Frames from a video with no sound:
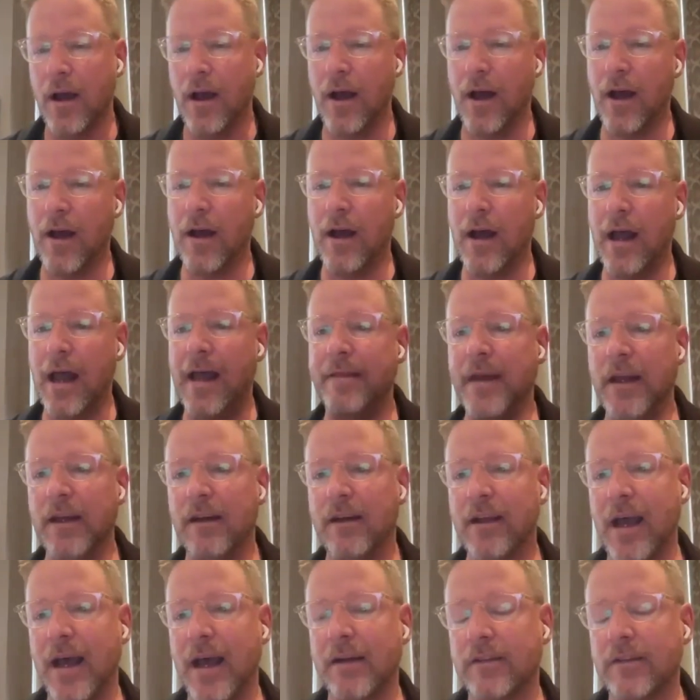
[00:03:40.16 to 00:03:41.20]
uh, and
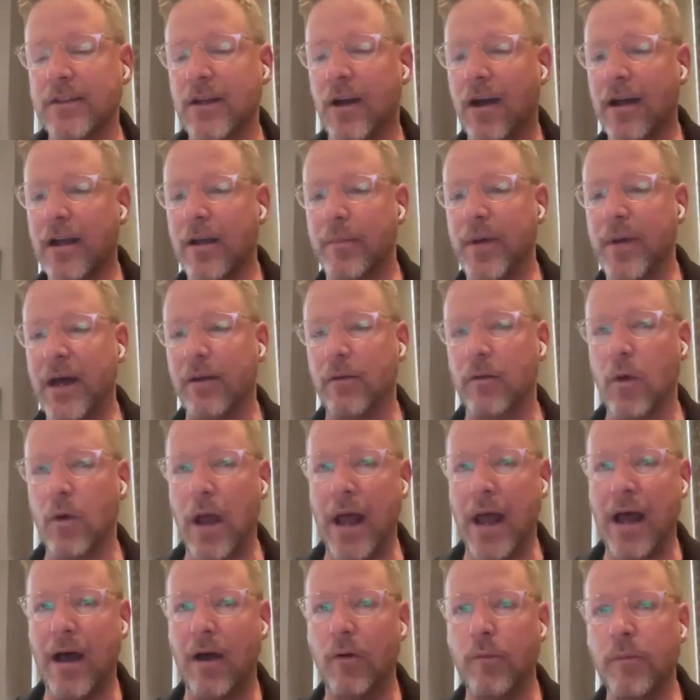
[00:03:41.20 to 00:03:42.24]
then kind of talk about
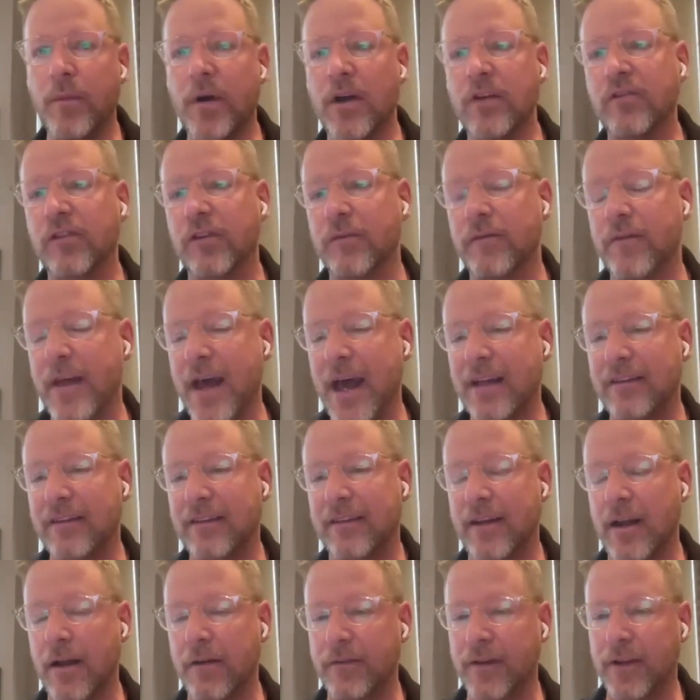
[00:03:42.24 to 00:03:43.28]
how much of that
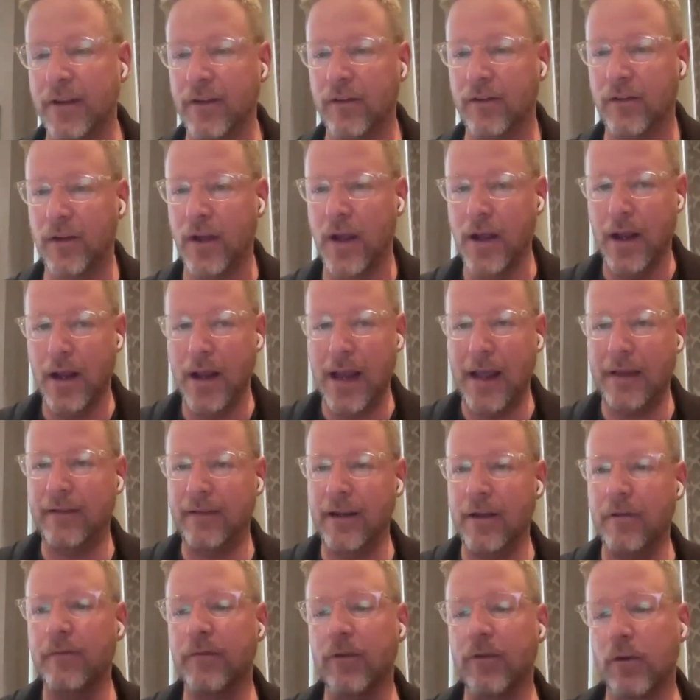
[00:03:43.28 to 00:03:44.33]
stuff has has
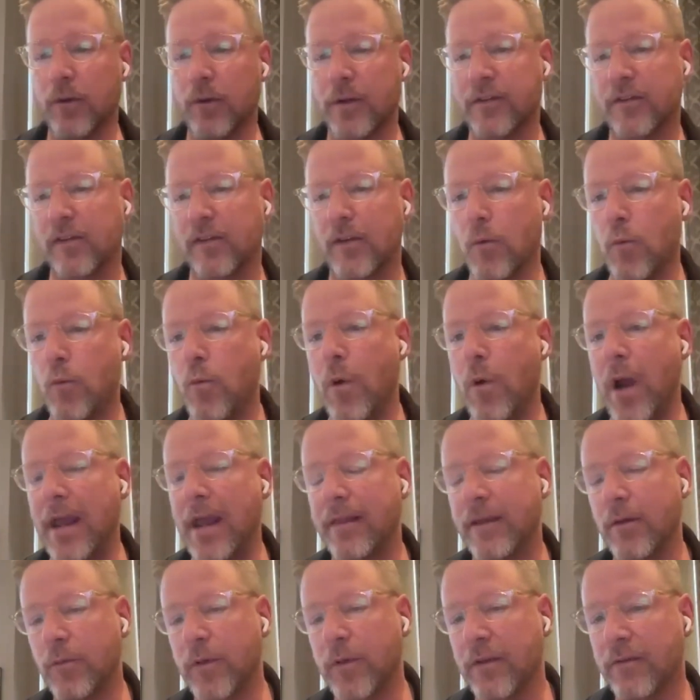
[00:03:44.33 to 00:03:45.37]
influenced the way
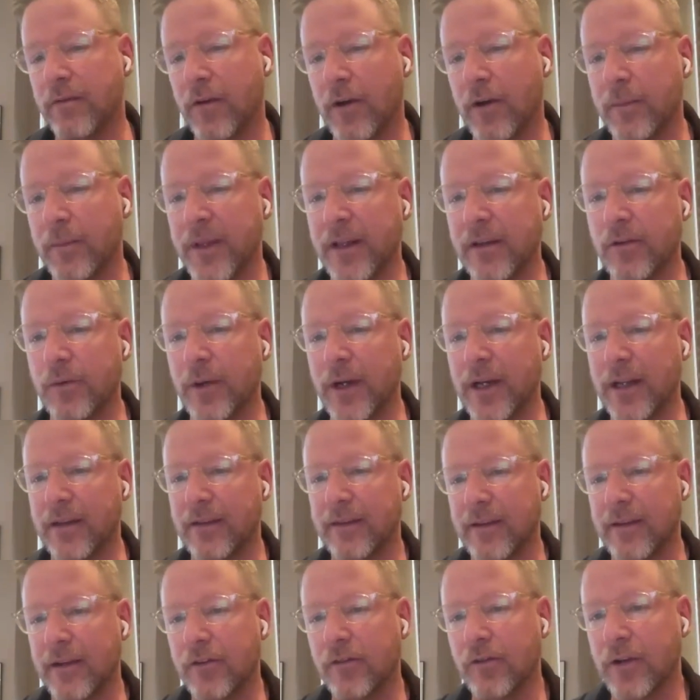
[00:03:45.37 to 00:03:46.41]
that we farm in the
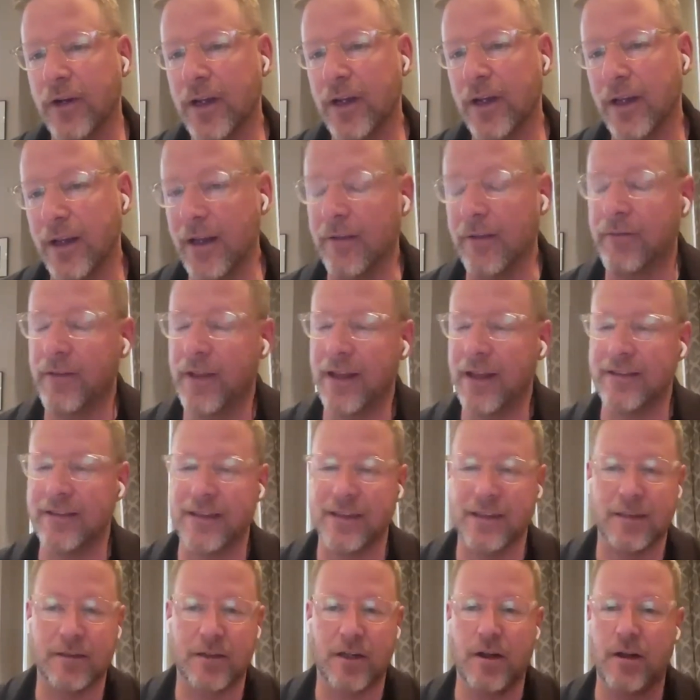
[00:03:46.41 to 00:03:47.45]
twentieth century, if that's
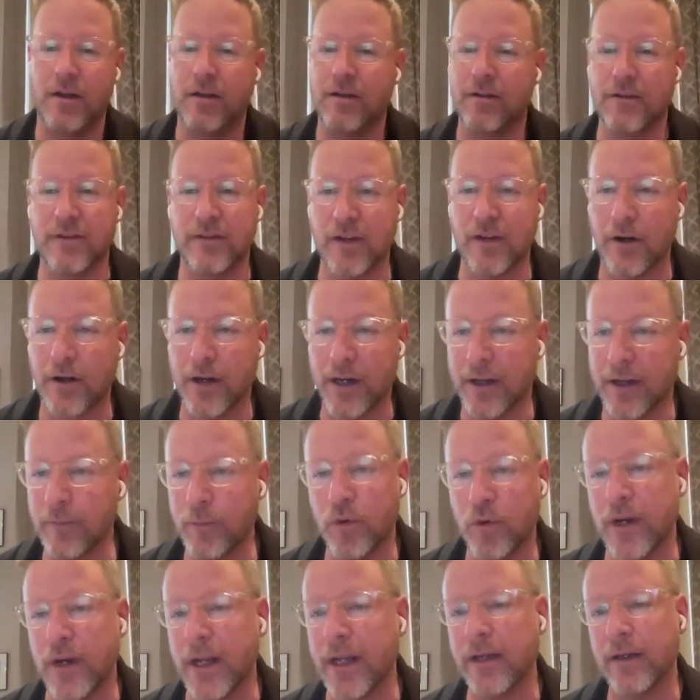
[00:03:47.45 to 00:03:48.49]
a starting
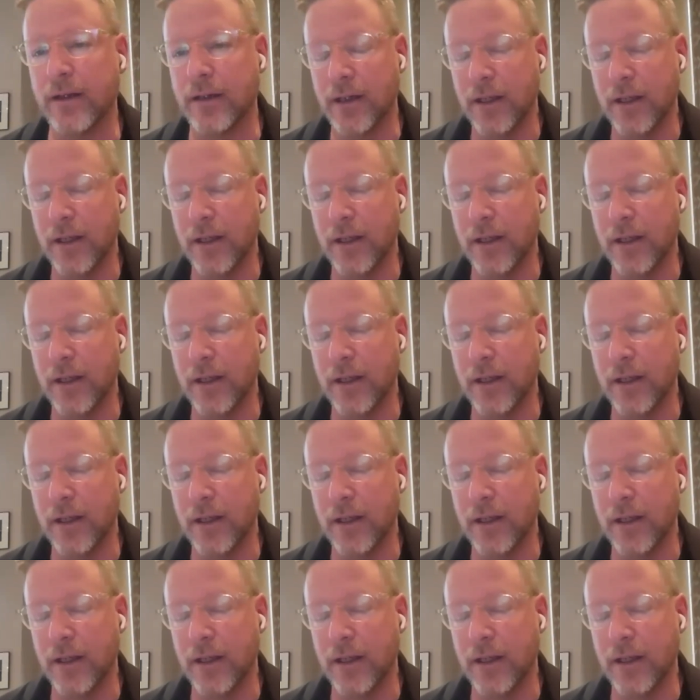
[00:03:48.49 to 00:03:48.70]
point.